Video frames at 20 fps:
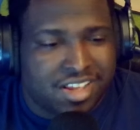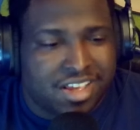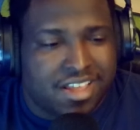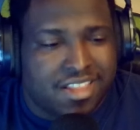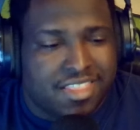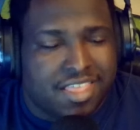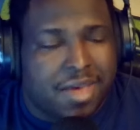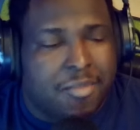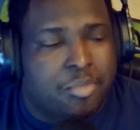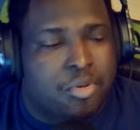
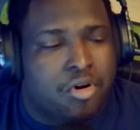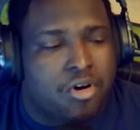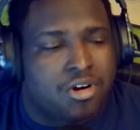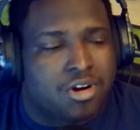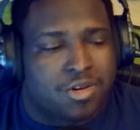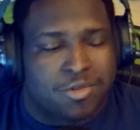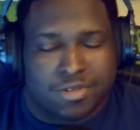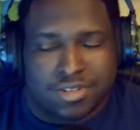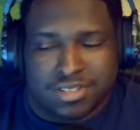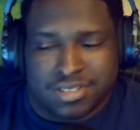that part
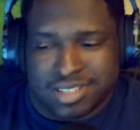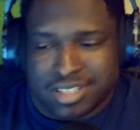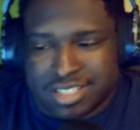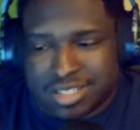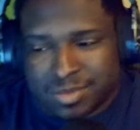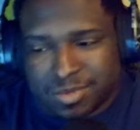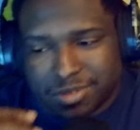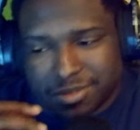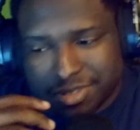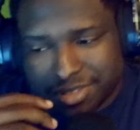always gets
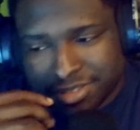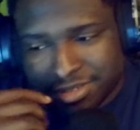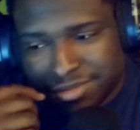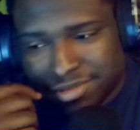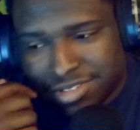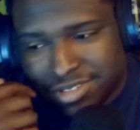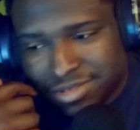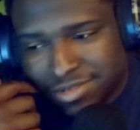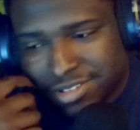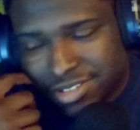me for some
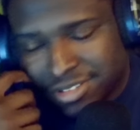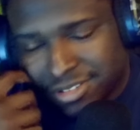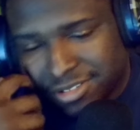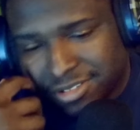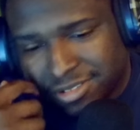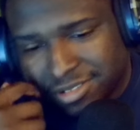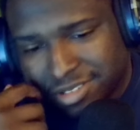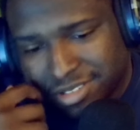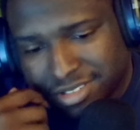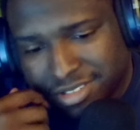reason right
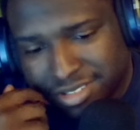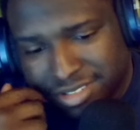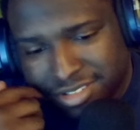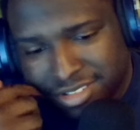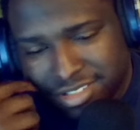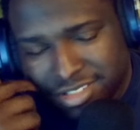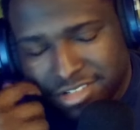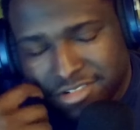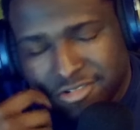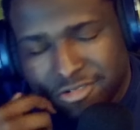there.
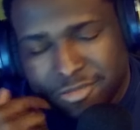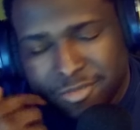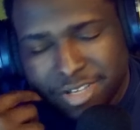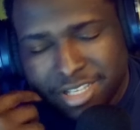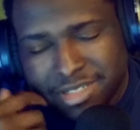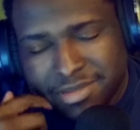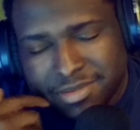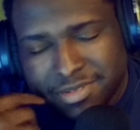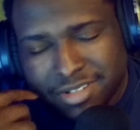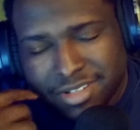She
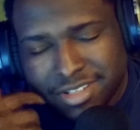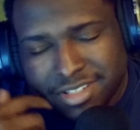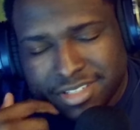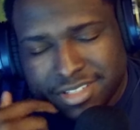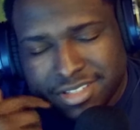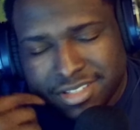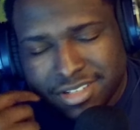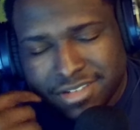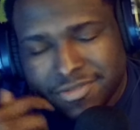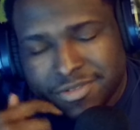reminds me that it's
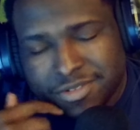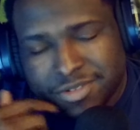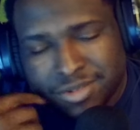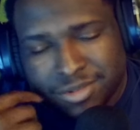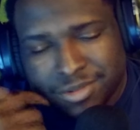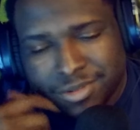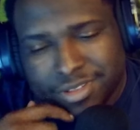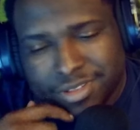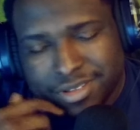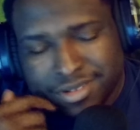never
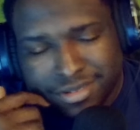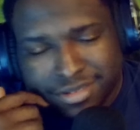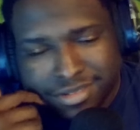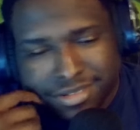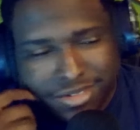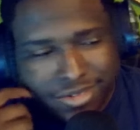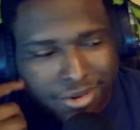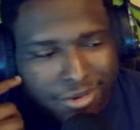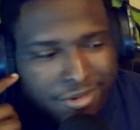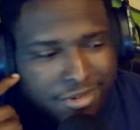too late to
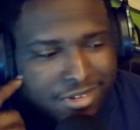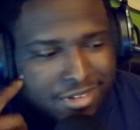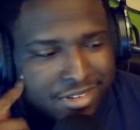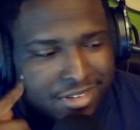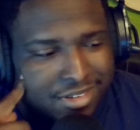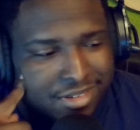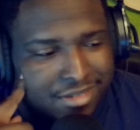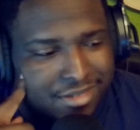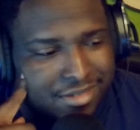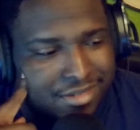start
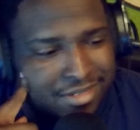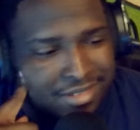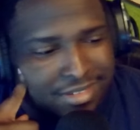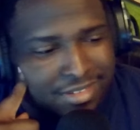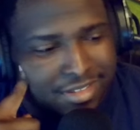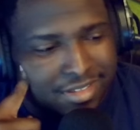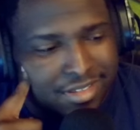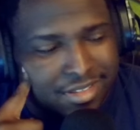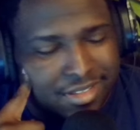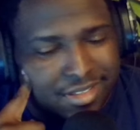again.
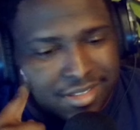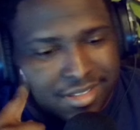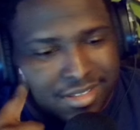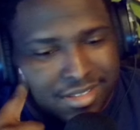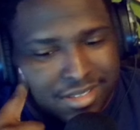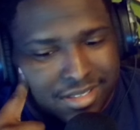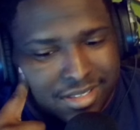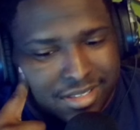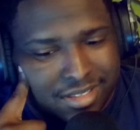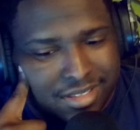
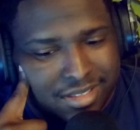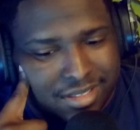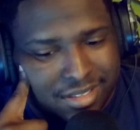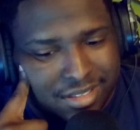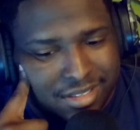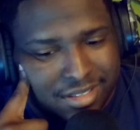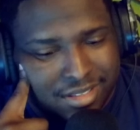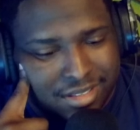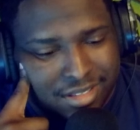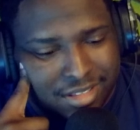
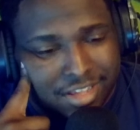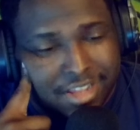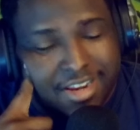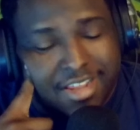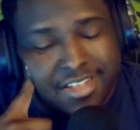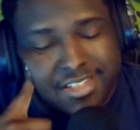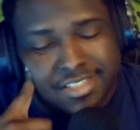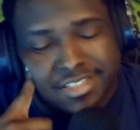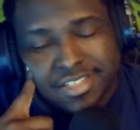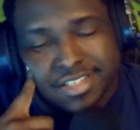Like
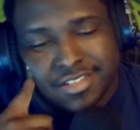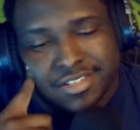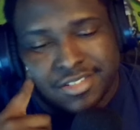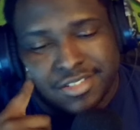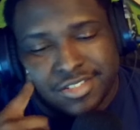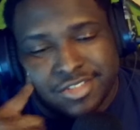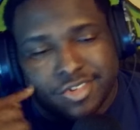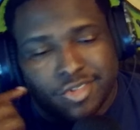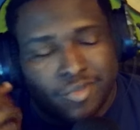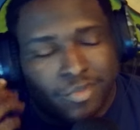that says
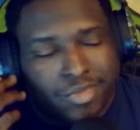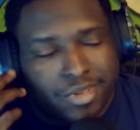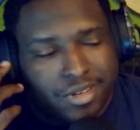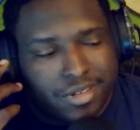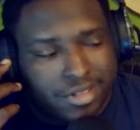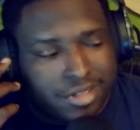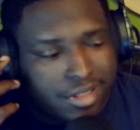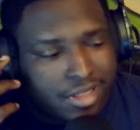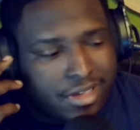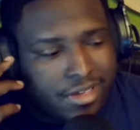so
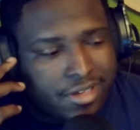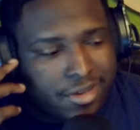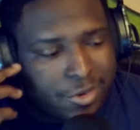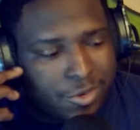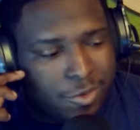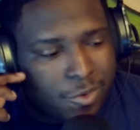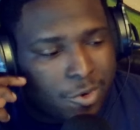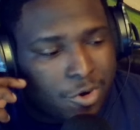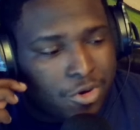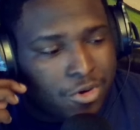many like
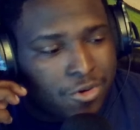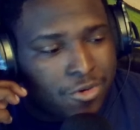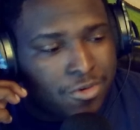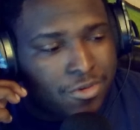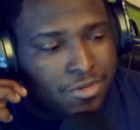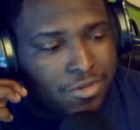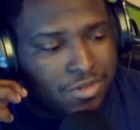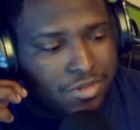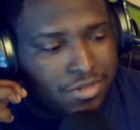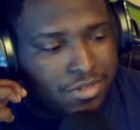
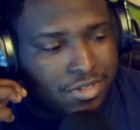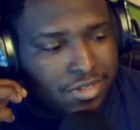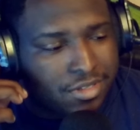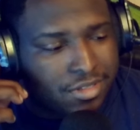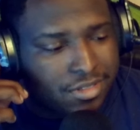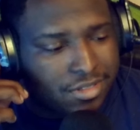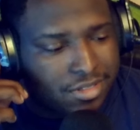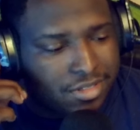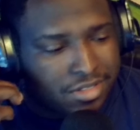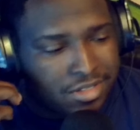words in
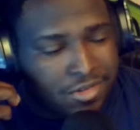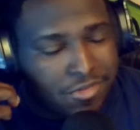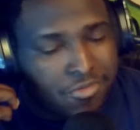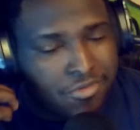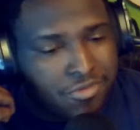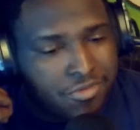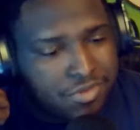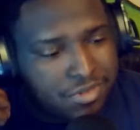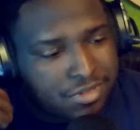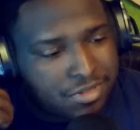
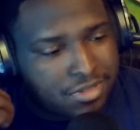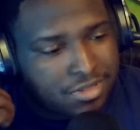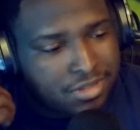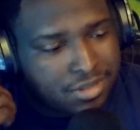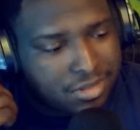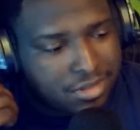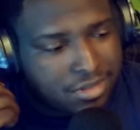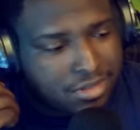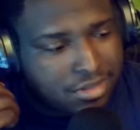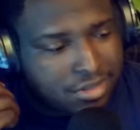itself.
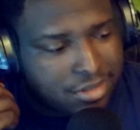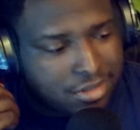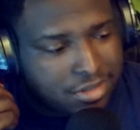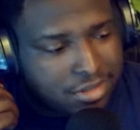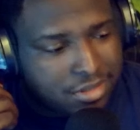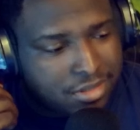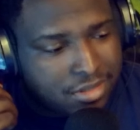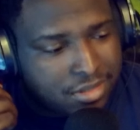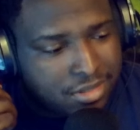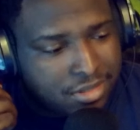
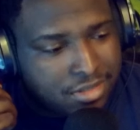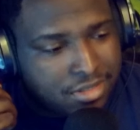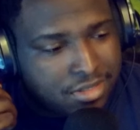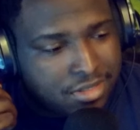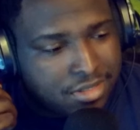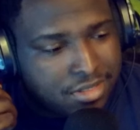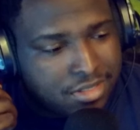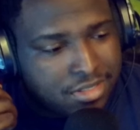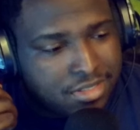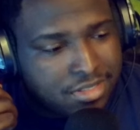
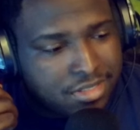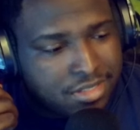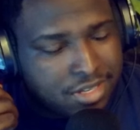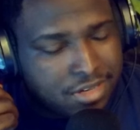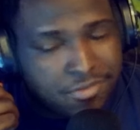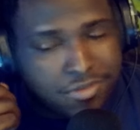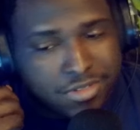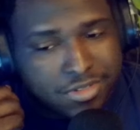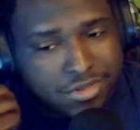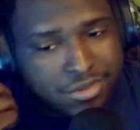It's
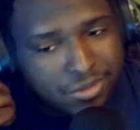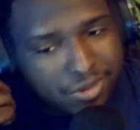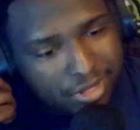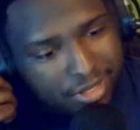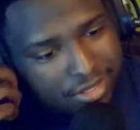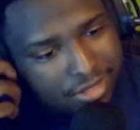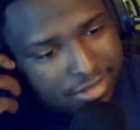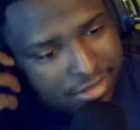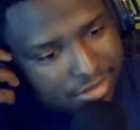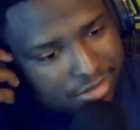never too
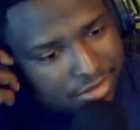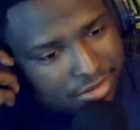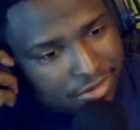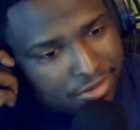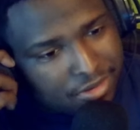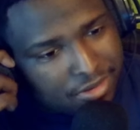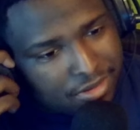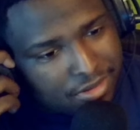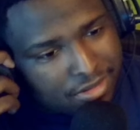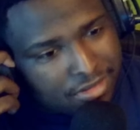late to
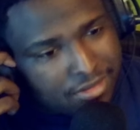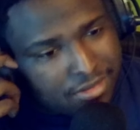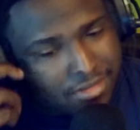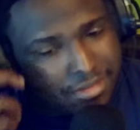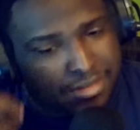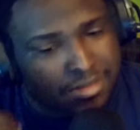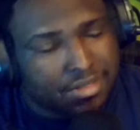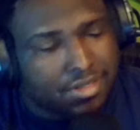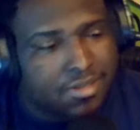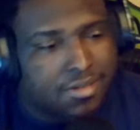start again.
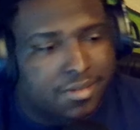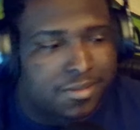Like